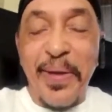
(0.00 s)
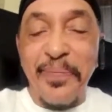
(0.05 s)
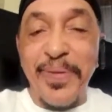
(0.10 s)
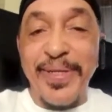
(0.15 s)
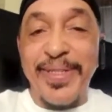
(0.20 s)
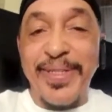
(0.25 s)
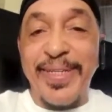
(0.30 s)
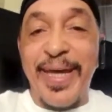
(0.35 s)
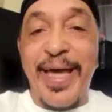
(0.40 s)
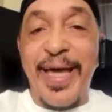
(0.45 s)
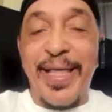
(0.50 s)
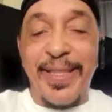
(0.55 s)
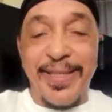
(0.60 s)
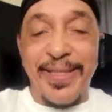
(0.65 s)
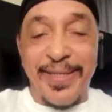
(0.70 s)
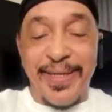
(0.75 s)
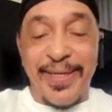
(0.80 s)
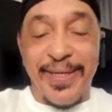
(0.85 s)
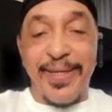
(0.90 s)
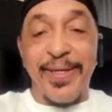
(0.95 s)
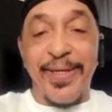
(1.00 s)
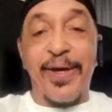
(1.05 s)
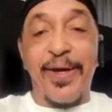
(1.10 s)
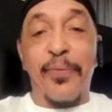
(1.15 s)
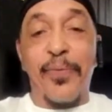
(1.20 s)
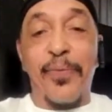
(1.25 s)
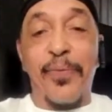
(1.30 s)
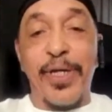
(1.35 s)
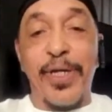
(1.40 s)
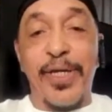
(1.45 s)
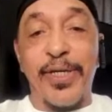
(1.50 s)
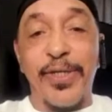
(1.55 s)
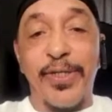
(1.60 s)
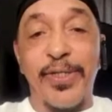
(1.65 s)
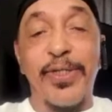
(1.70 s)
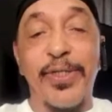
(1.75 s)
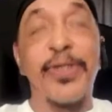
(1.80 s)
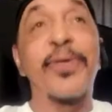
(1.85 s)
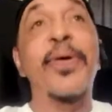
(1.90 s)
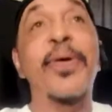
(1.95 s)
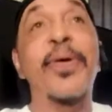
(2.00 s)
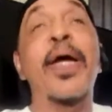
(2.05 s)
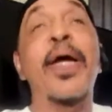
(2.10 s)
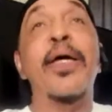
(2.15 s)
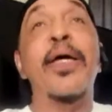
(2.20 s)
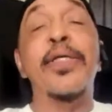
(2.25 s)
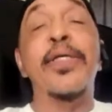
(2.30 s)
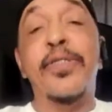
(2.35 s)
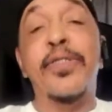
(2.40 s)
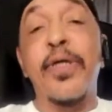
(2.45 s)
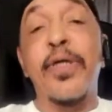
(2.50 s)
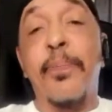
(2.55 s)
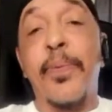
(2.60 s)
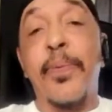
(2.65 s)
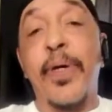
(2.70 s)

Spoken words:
mentality, what he could do and stuff.